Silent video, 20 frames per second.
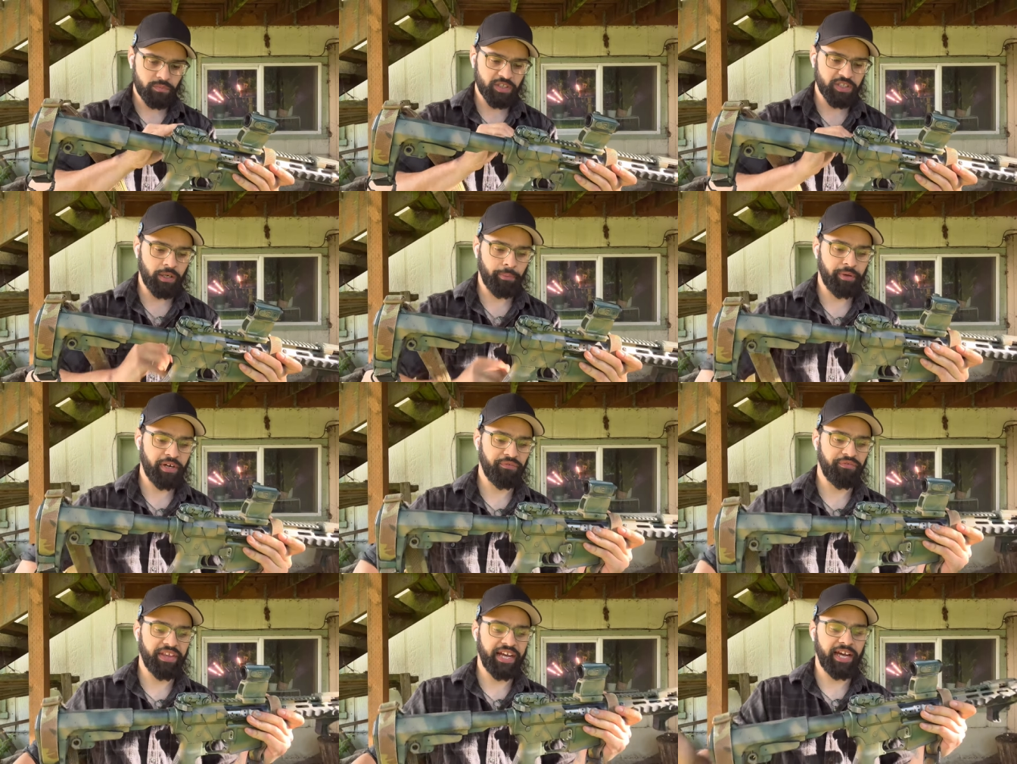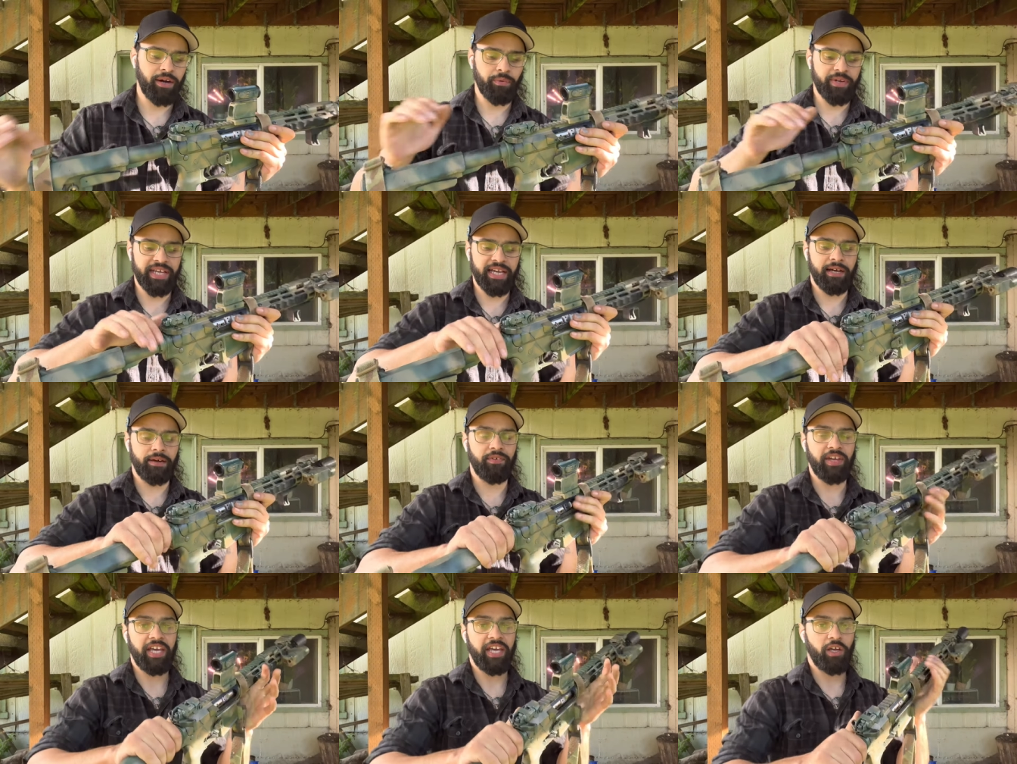Above that, we
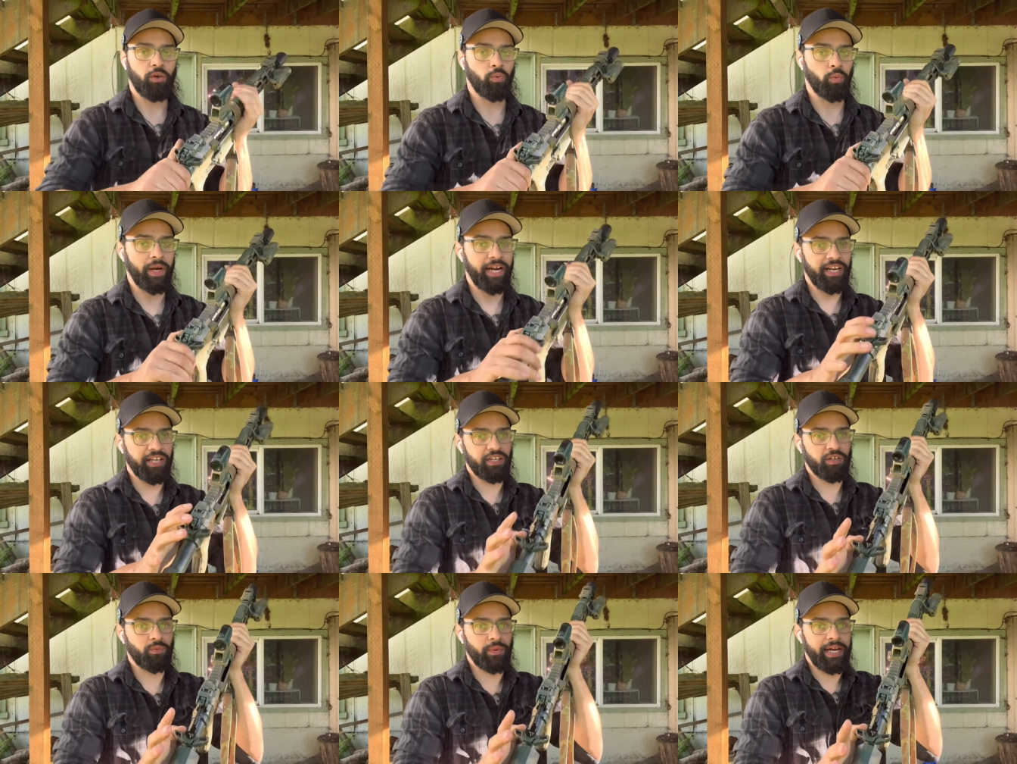have a Radian